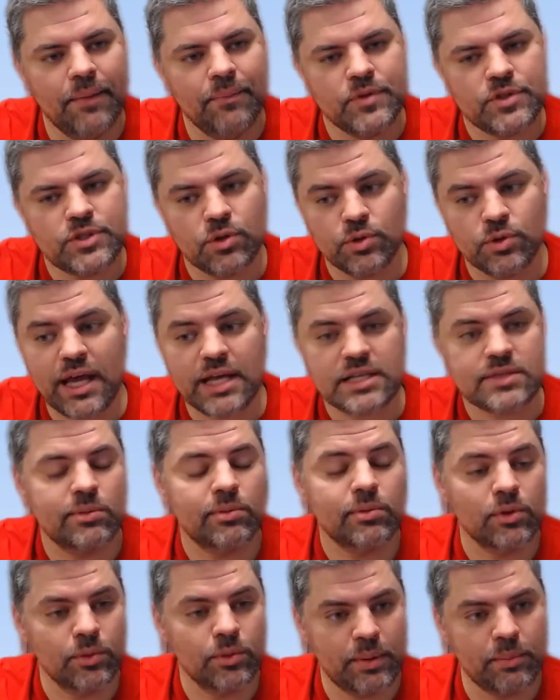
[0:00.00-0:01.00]
So yes, we
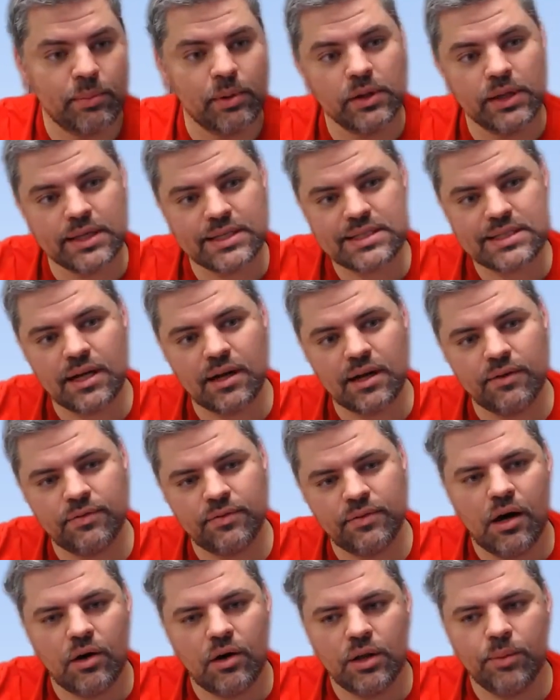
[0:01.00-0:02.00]
will be building stuff
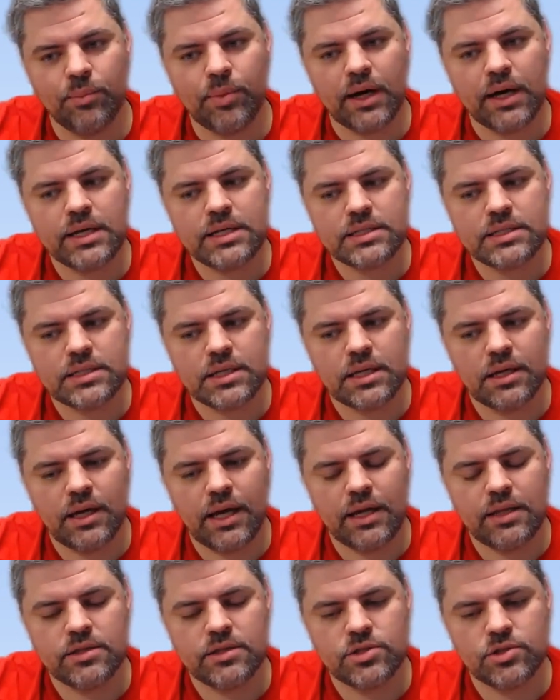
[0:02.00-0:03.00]
on the buyers
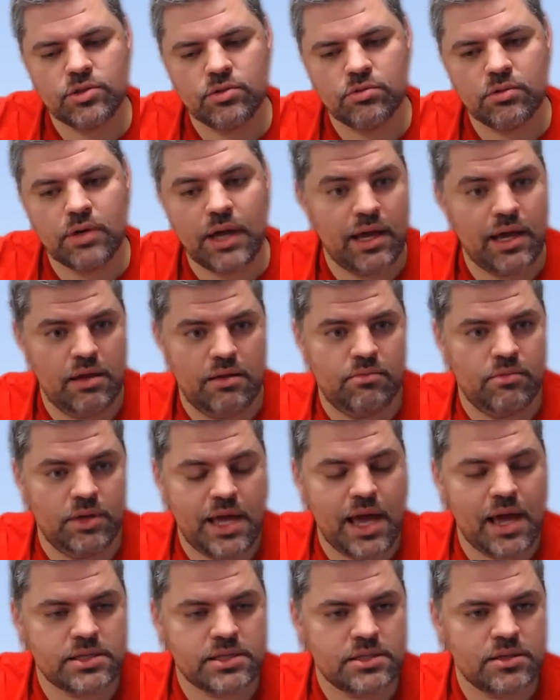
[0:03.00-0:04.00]
end to
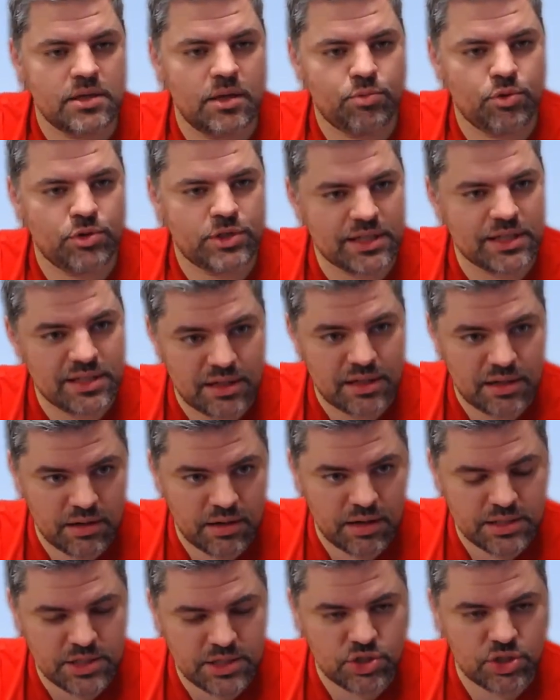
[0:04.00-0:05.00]
protect their
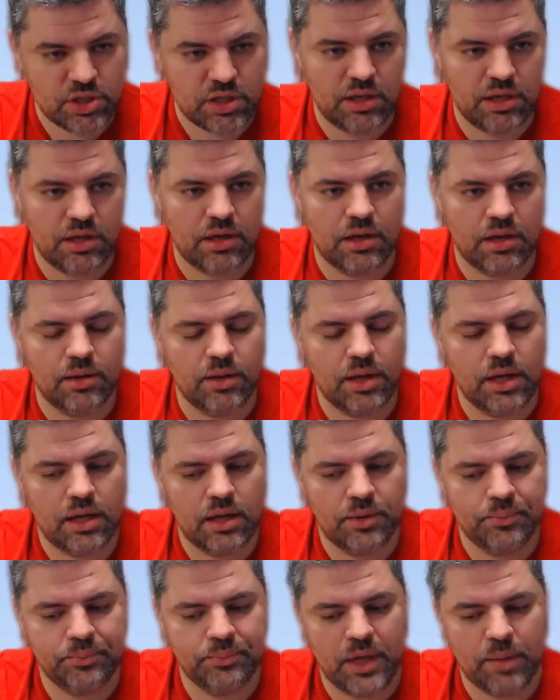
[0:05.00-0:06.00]
essentially
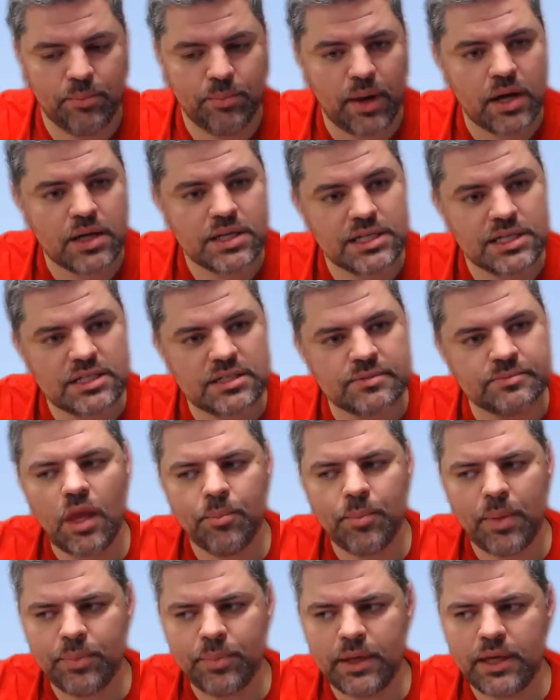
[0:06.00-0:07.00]
inboxes,
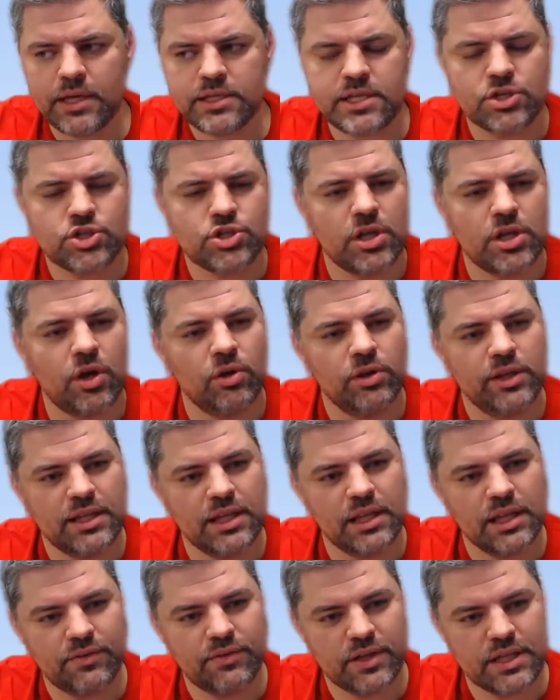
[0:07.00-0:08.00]
but B, essentially only
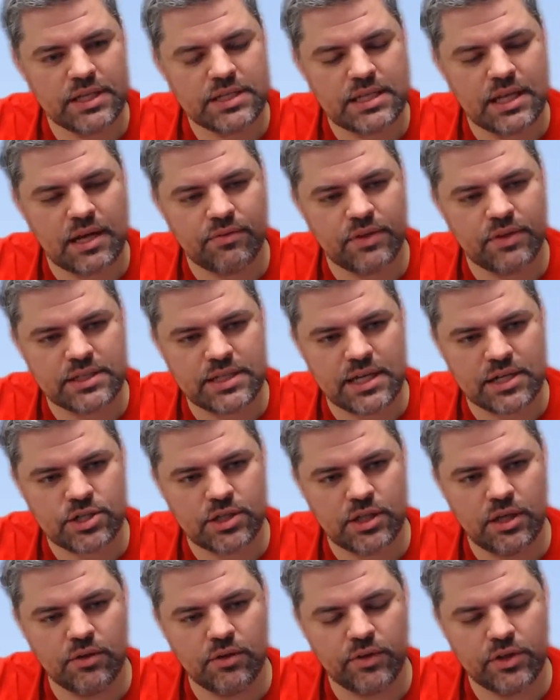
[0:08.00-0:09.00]
delivering the stuff that's
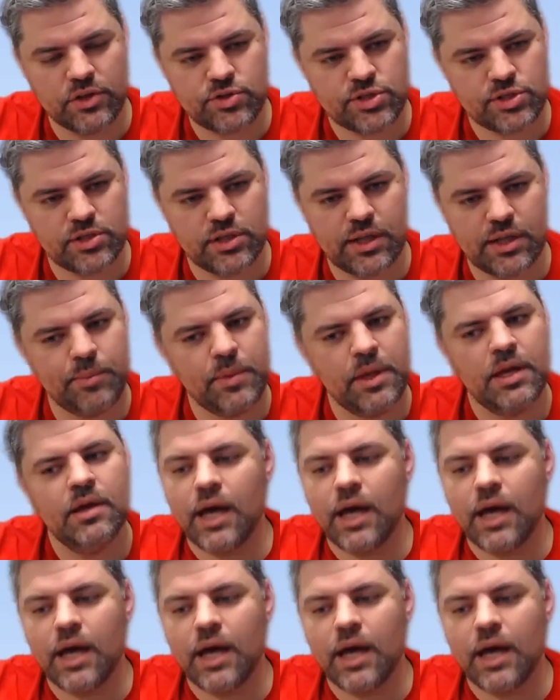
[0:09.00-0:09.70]
actually of interest to them.